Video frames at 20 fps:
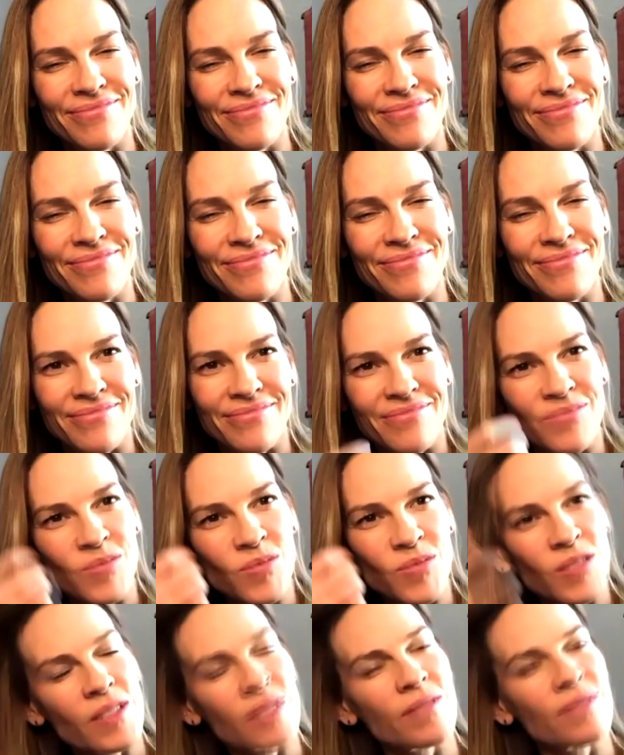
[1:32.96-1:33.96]

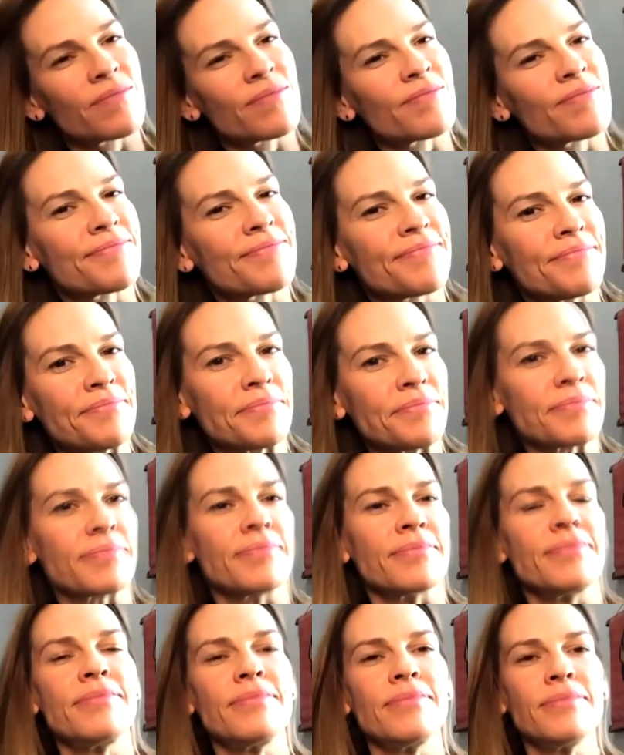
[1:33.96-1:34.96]

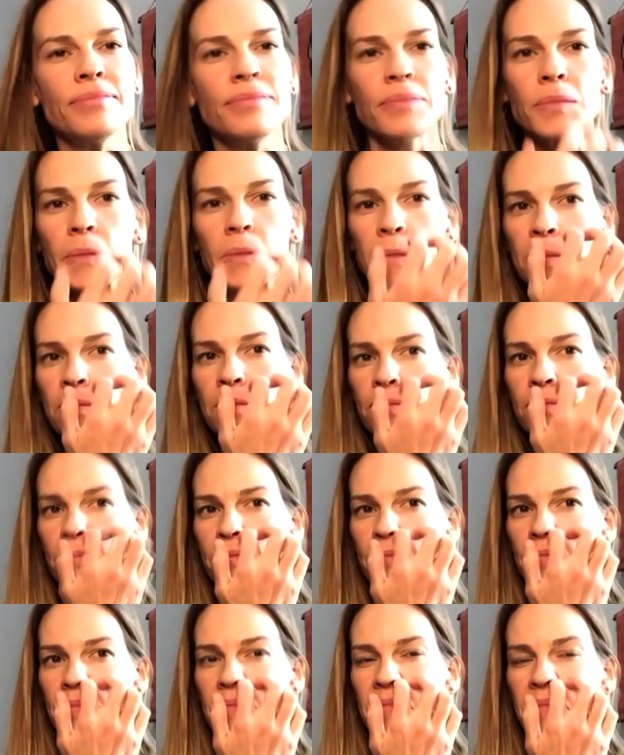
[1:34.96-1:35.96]

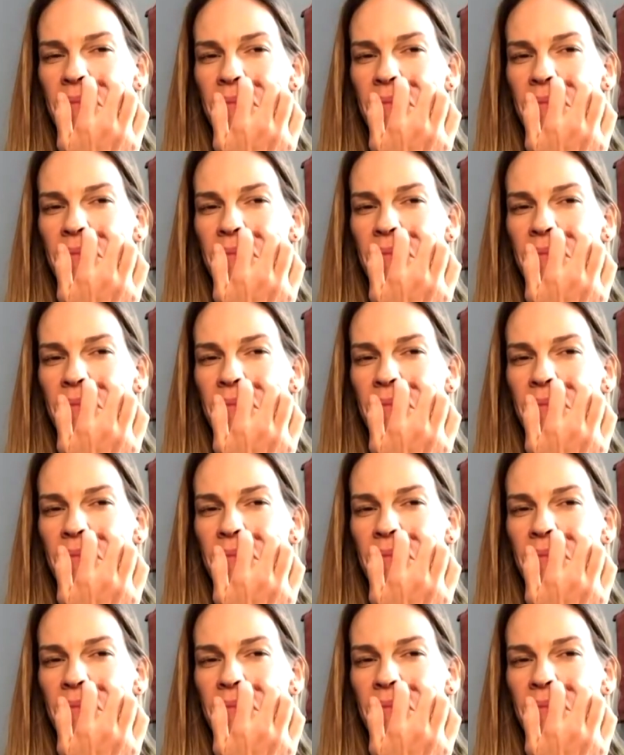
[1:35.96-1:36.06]
No words are spoken by the person on screen.